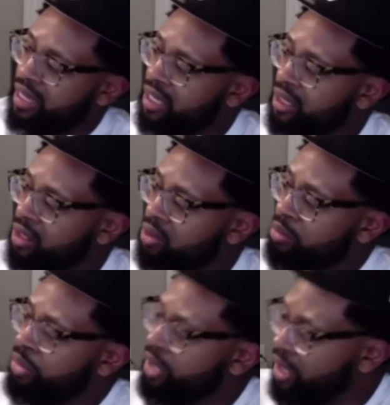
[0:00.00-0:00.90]
yellow, the
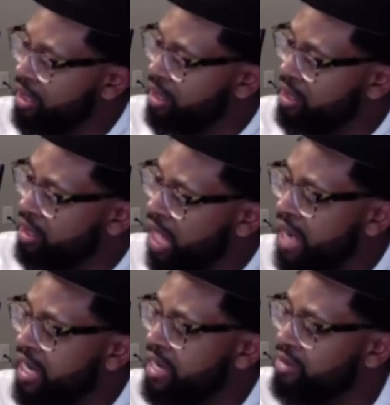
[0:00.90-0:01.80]
pink. I
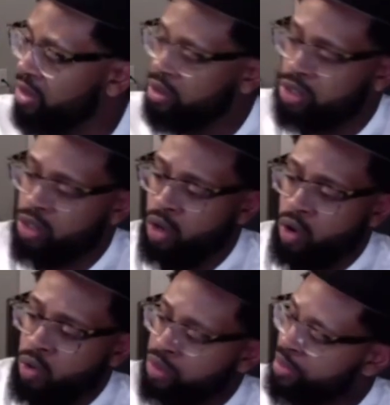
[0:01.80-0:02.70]
didn't even know the
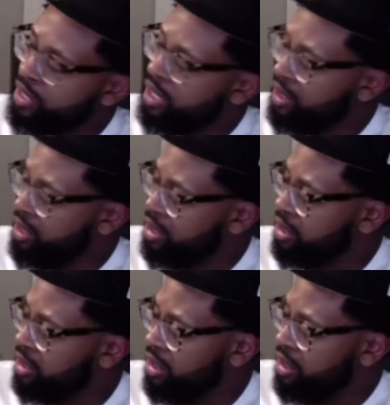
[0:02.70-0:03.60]
sole was pink initially.